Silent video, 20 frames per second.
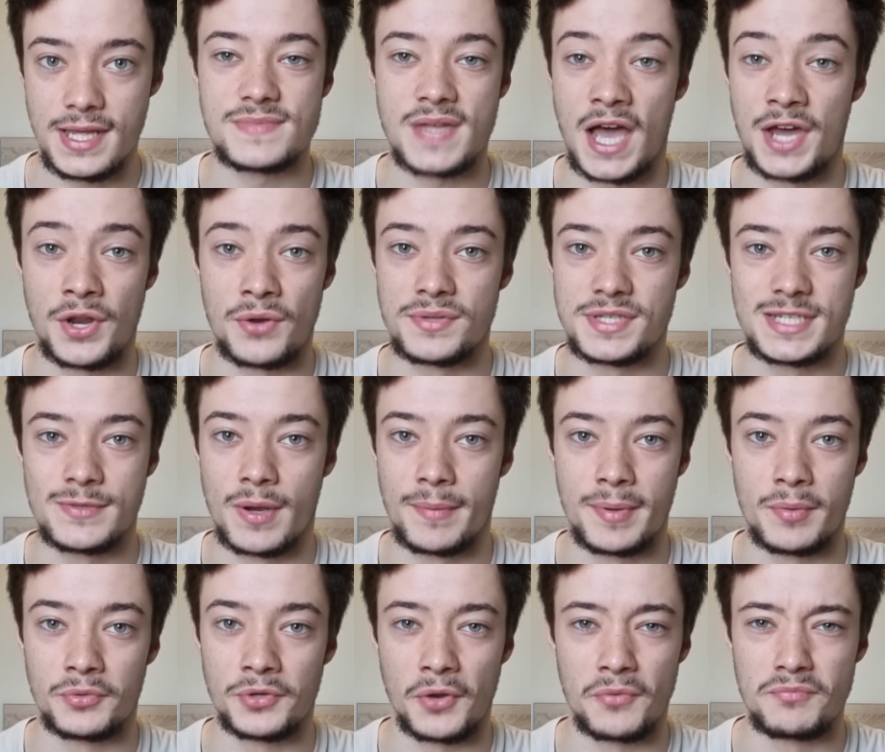I don't see why
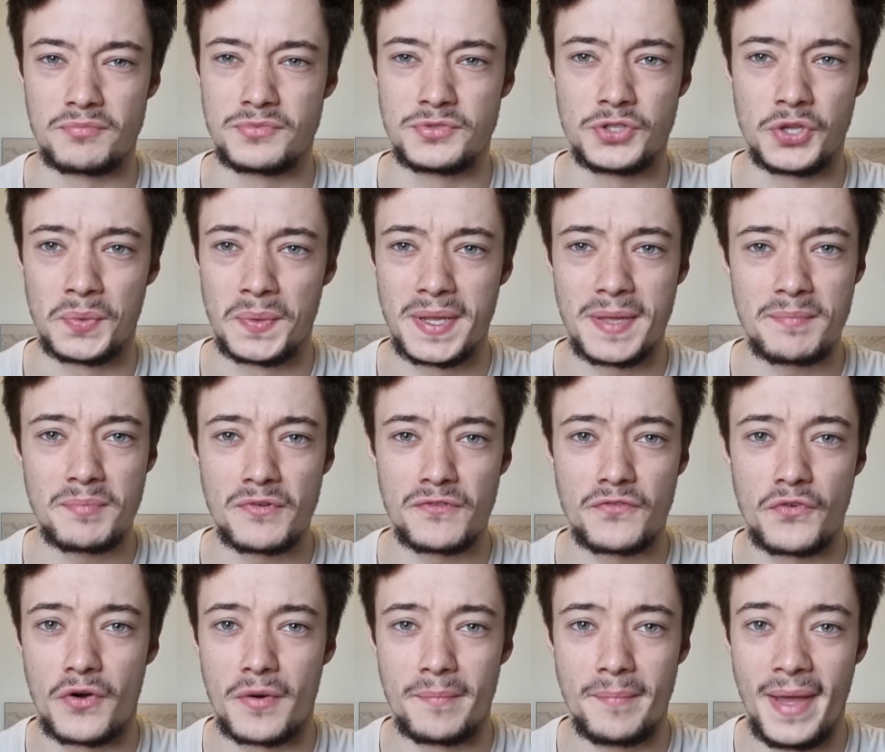people don't do it
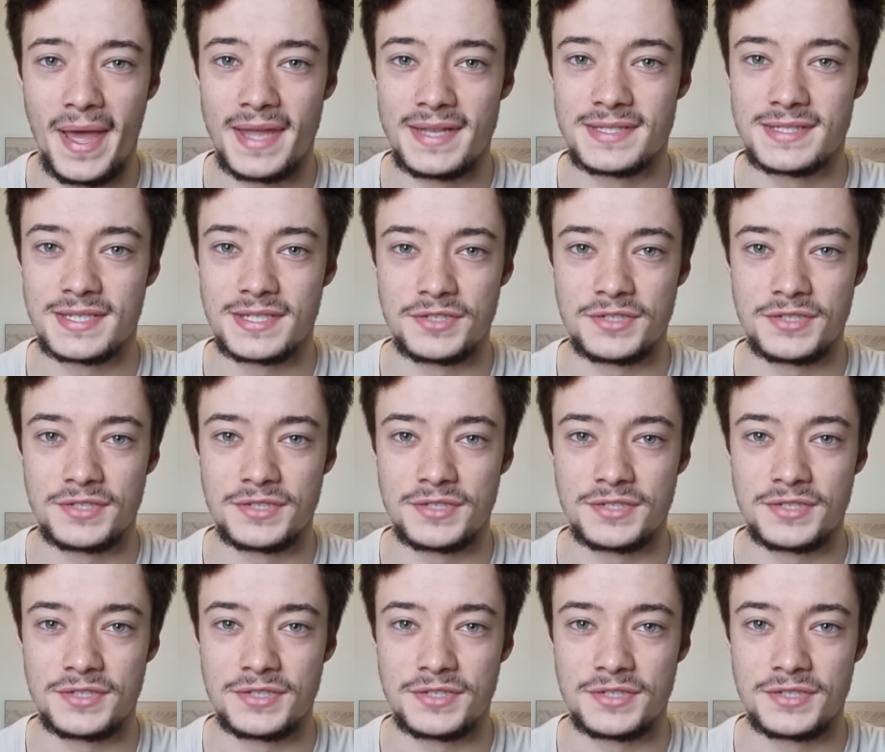before bed.